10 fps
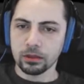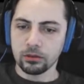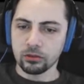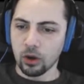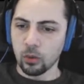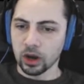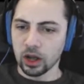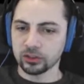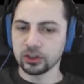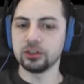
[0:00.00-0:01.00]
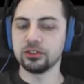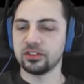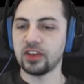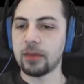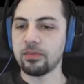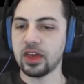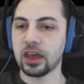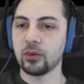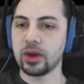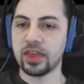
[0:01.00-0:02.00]
So we're also going to do the same
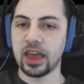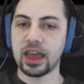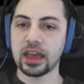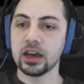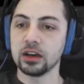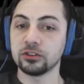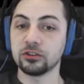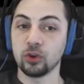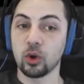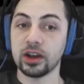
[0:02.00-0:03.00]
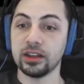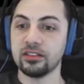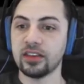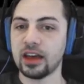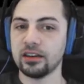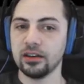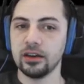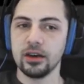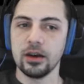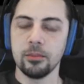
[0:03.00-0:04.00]
thing with a sorted set,
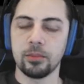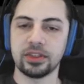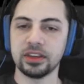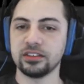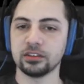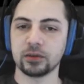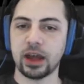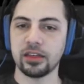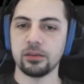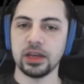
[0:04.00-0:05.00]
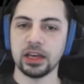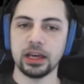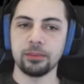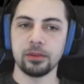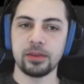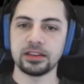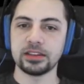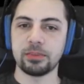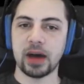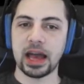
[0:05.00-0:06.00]
but this is, rather than being
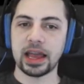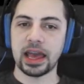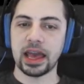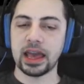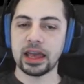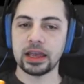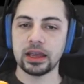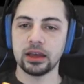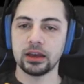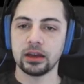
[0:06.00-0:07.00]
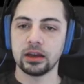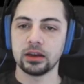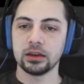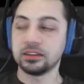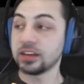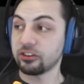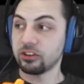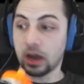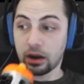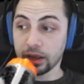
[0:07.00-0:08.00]
implemented by a
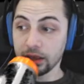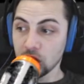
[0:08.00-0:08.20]
dictionary